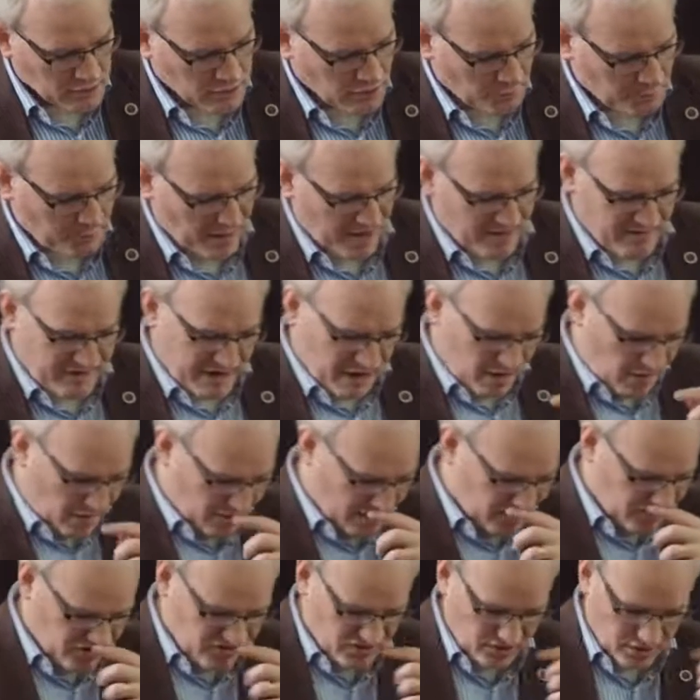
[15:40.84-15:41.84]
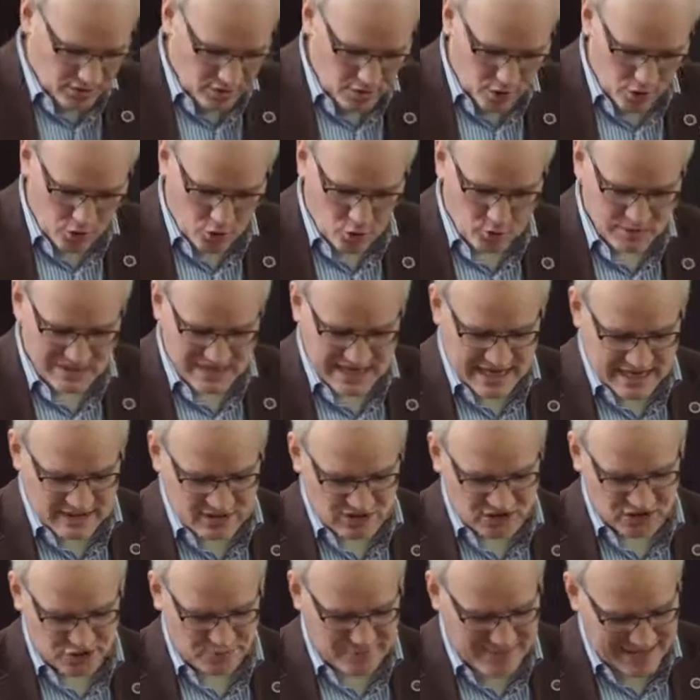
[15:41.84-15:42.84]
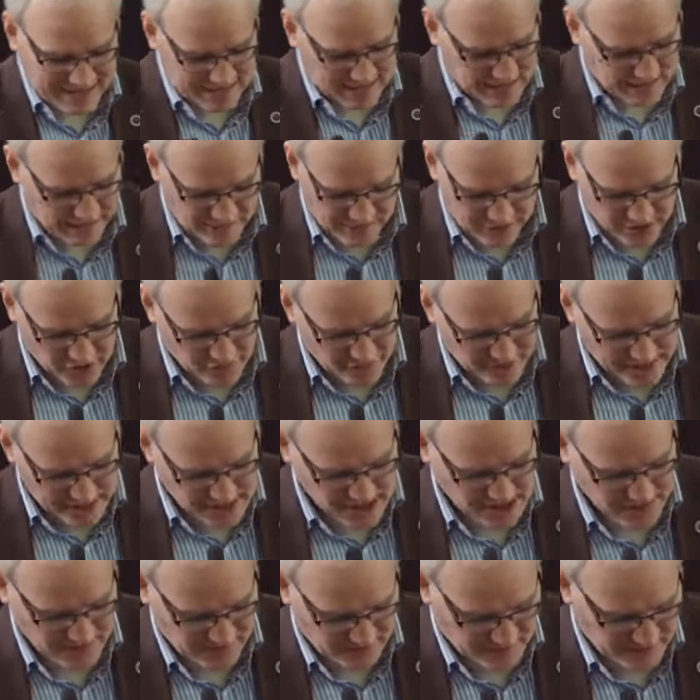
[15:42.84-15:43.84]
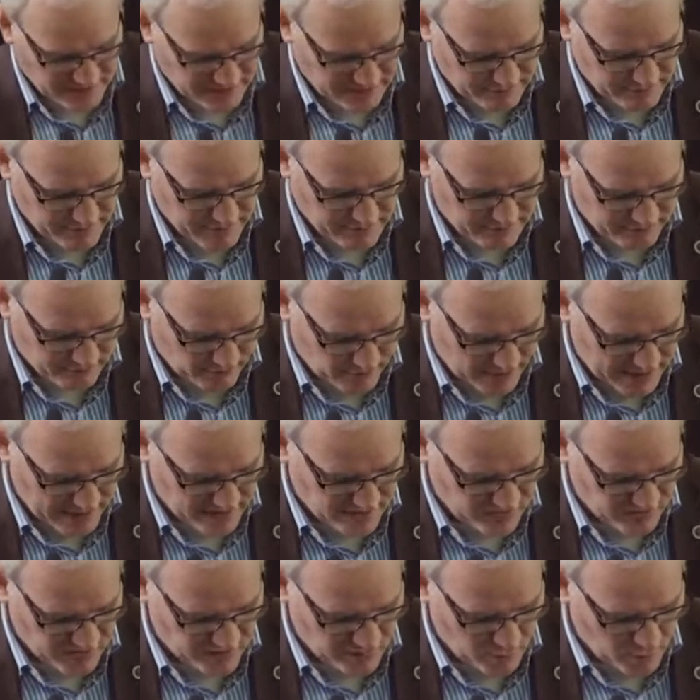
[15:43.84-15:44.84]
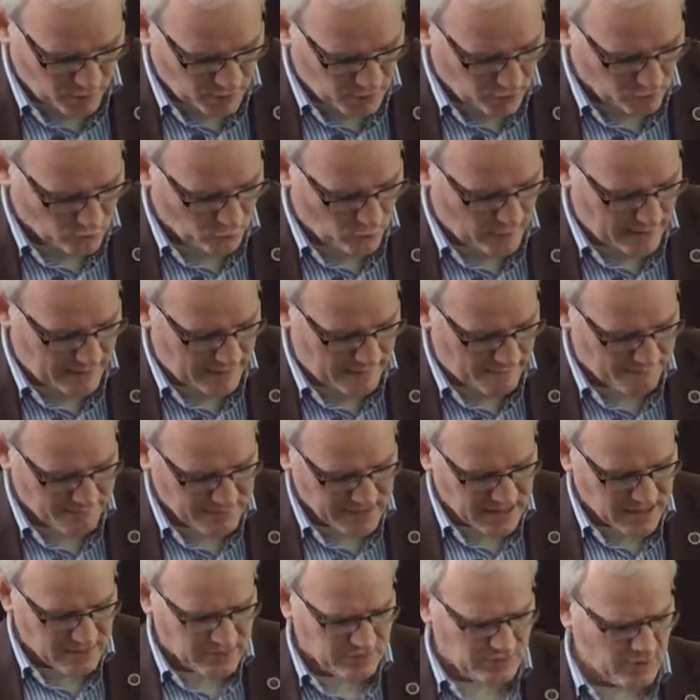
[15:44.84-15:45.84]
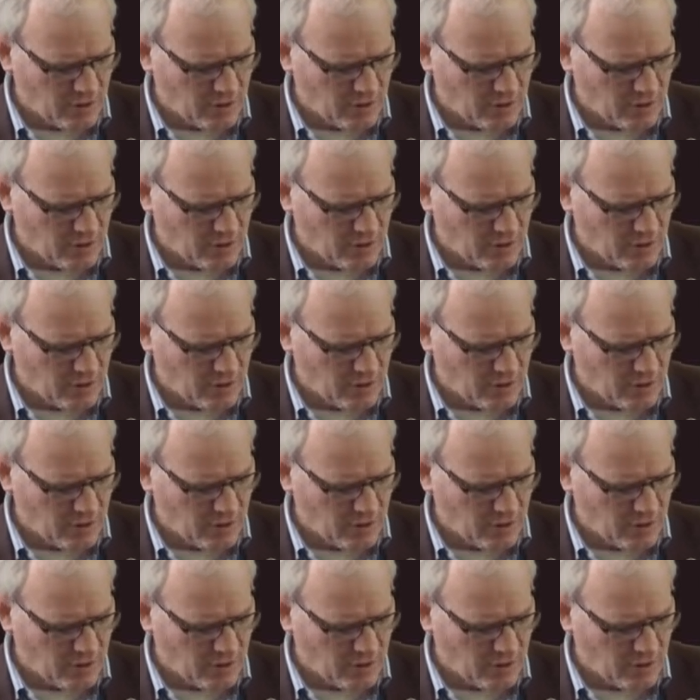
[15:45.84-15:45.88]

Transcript: John Perry argues that Locke was instrumental in the creation of a theory of rights in a world where